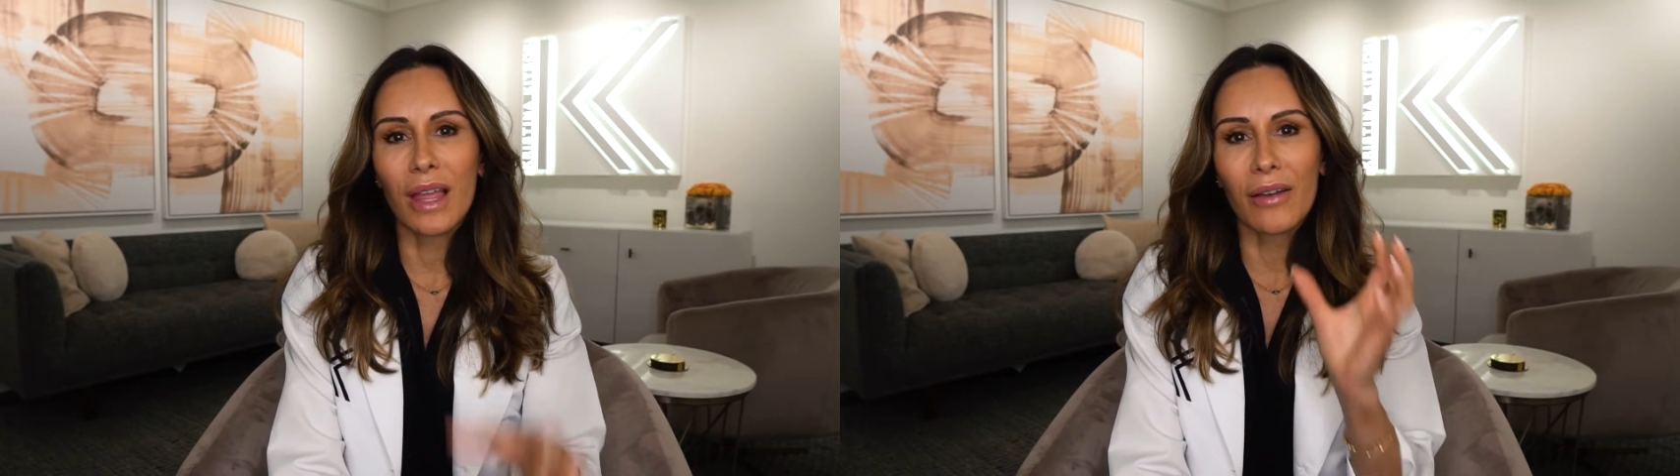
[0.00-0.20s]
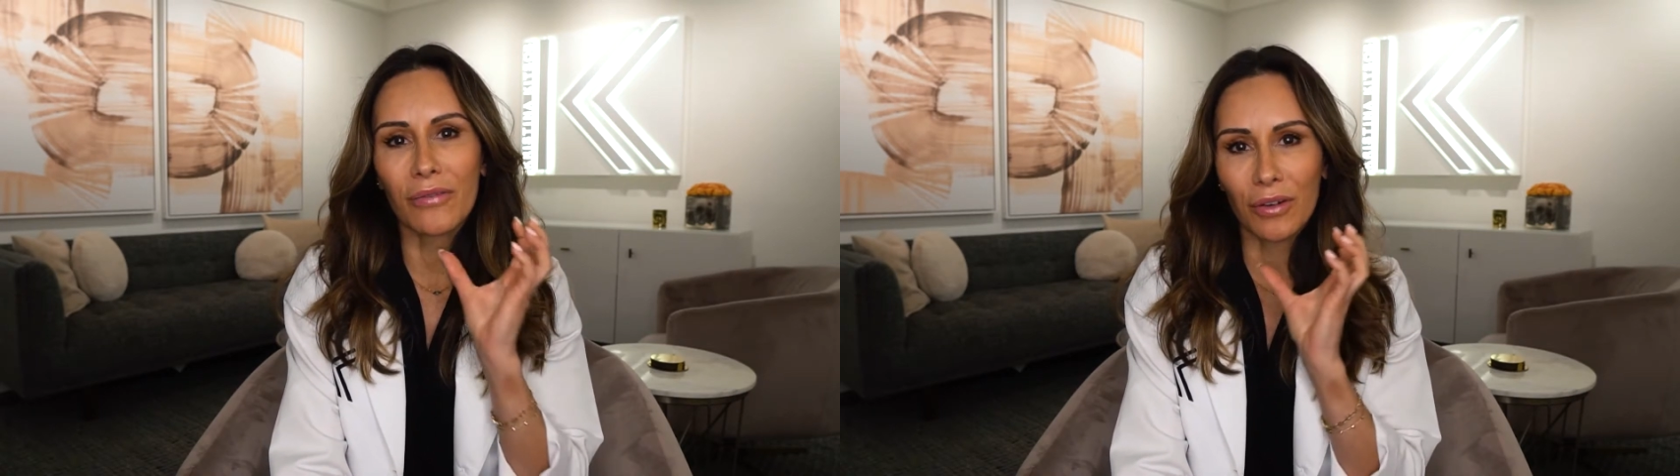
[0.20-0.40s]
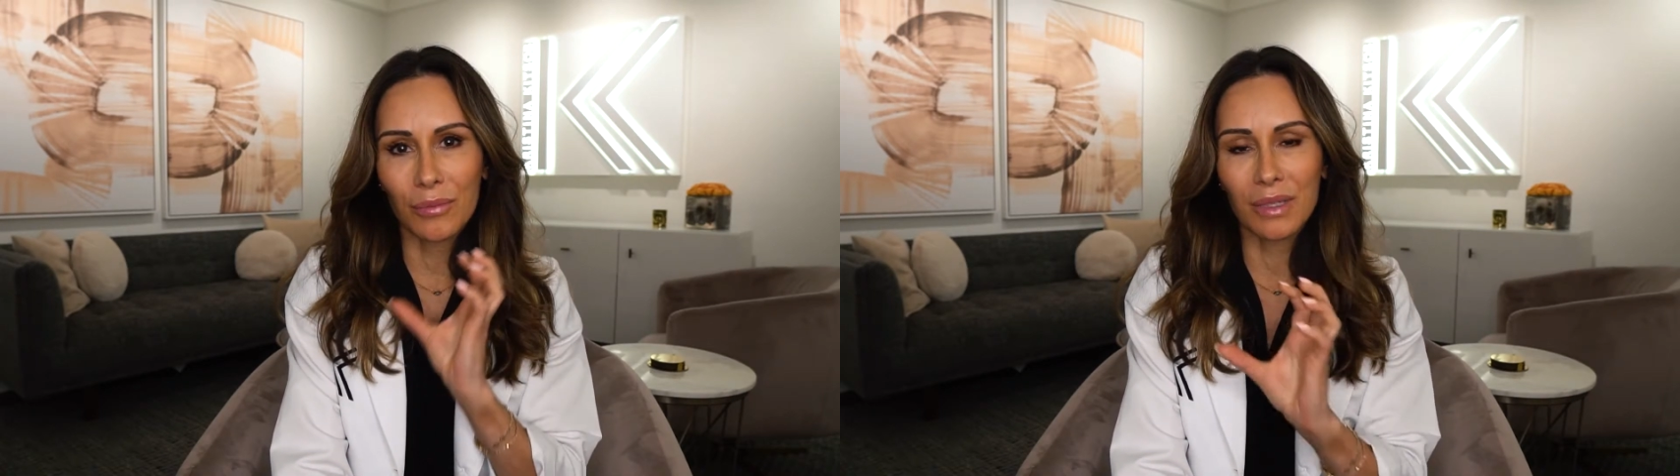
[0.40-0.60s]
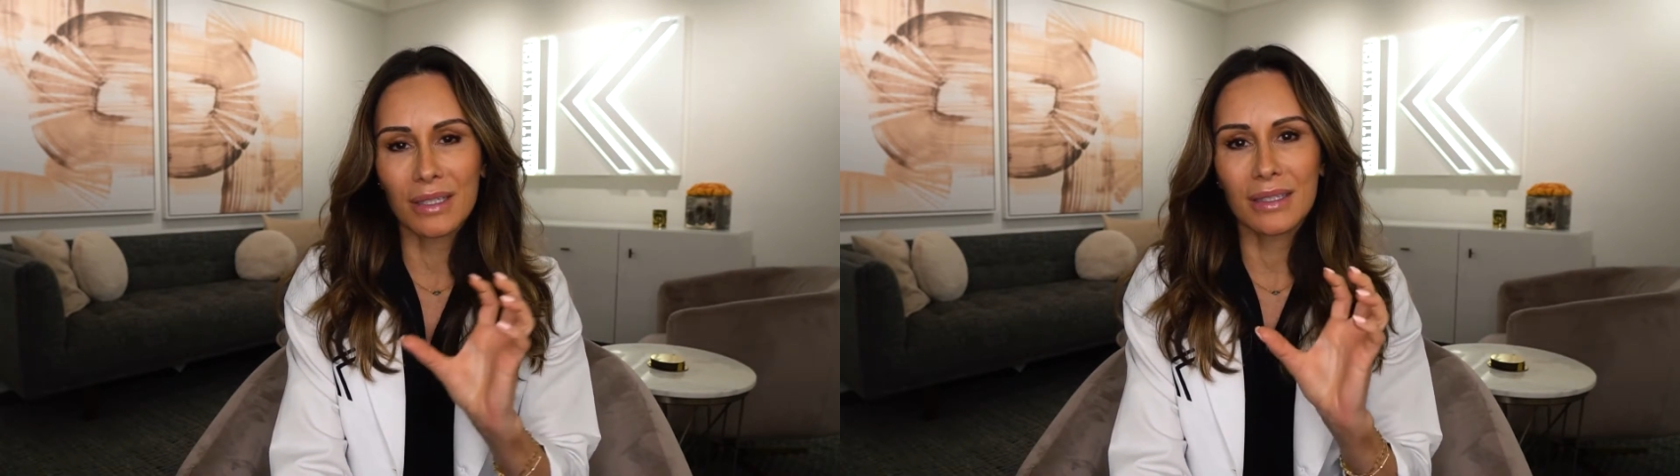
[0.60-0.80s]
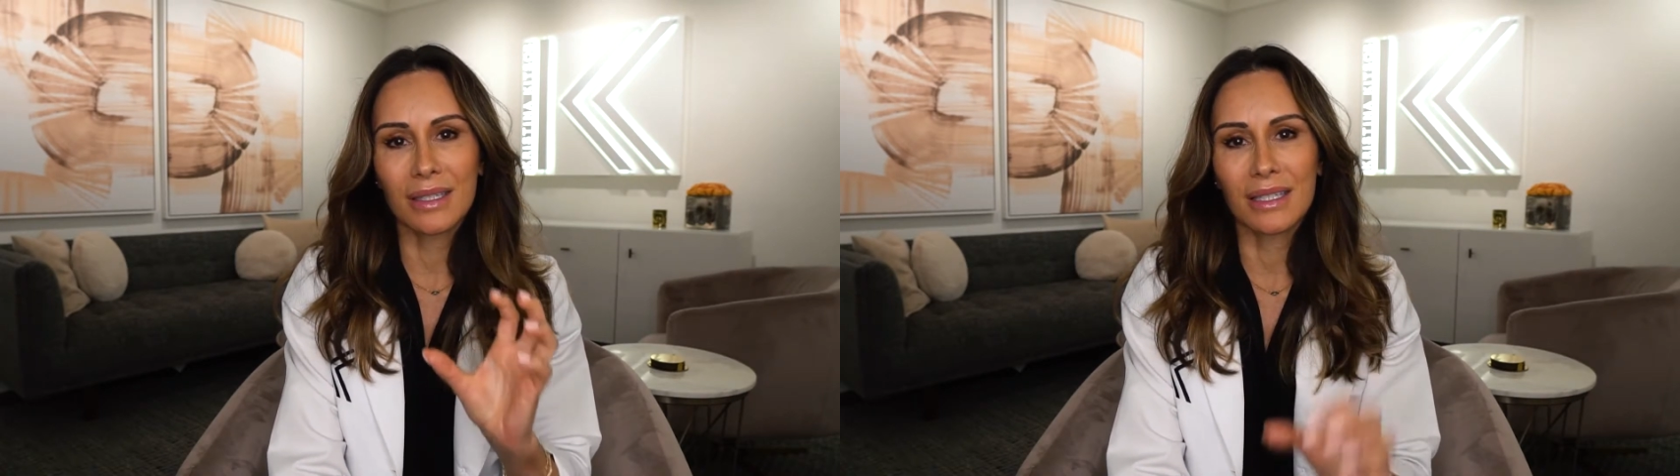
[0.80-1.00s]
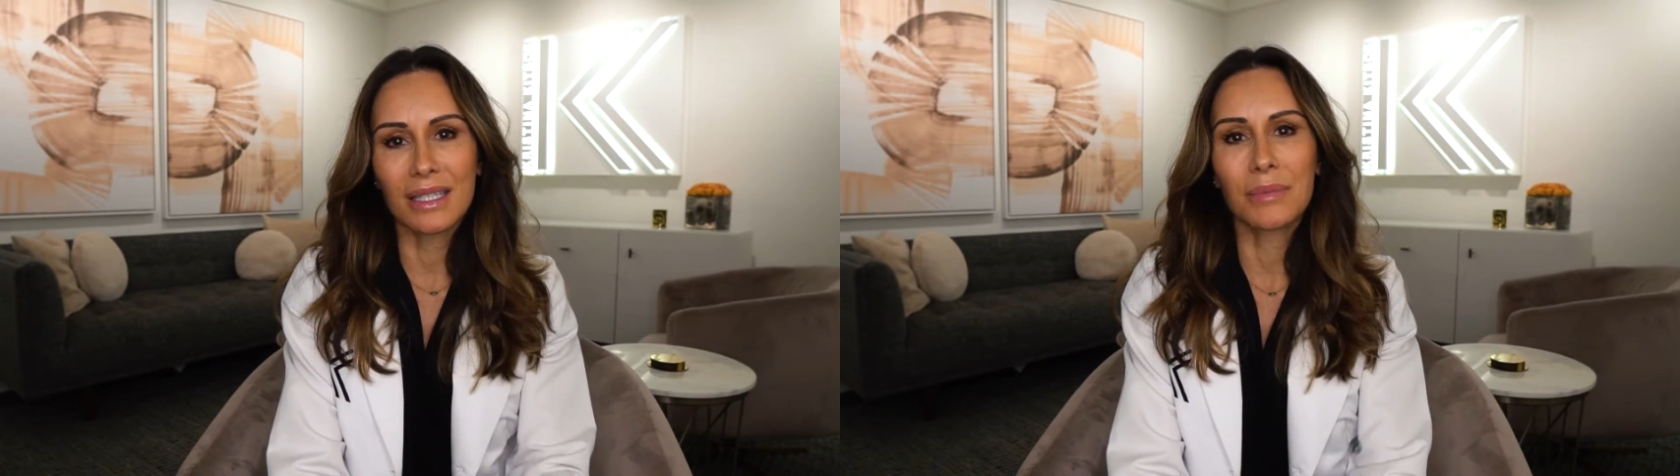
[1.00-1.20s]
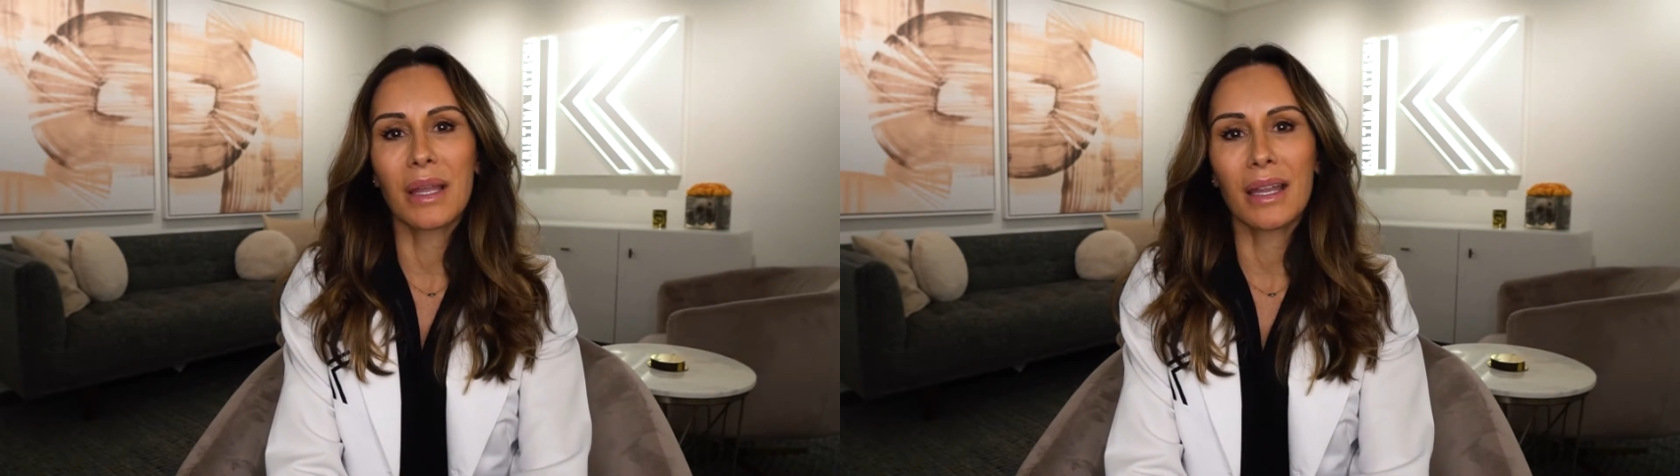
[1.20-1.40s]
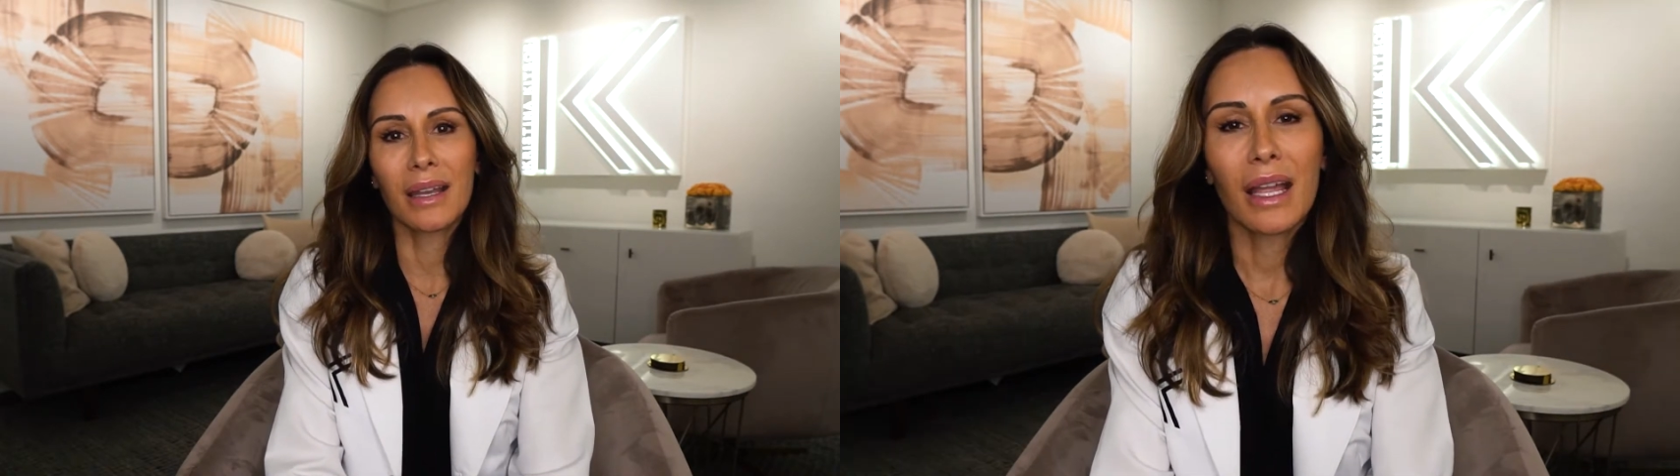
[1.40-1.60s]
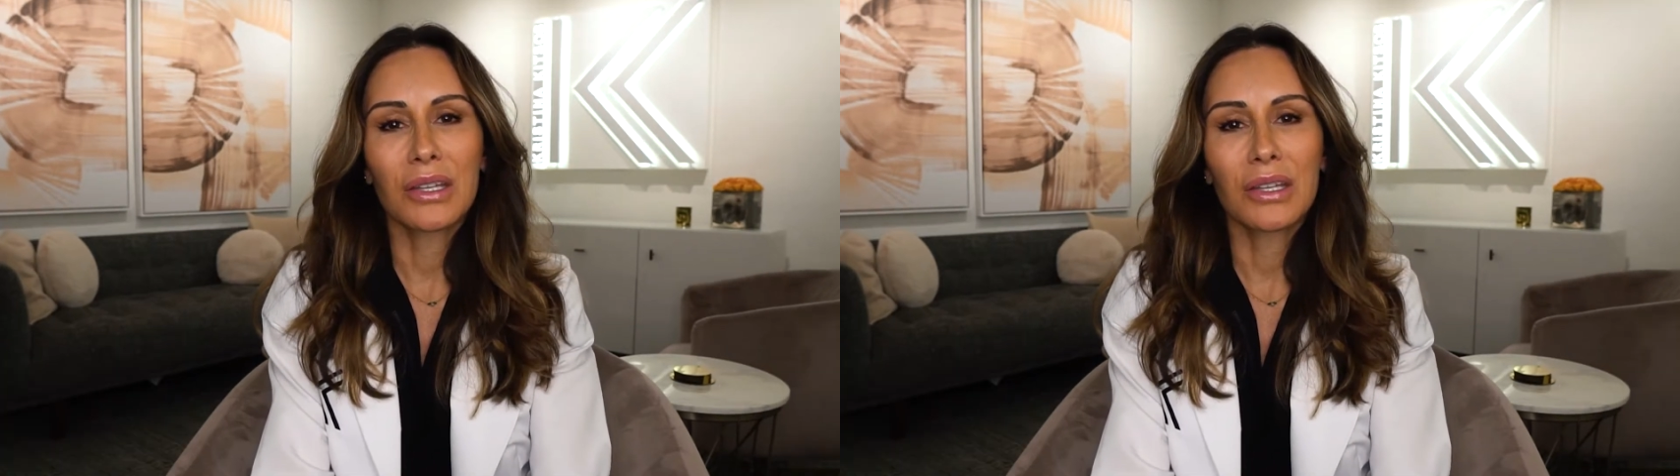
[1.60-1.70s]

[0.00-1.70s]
that firmness to dissipate.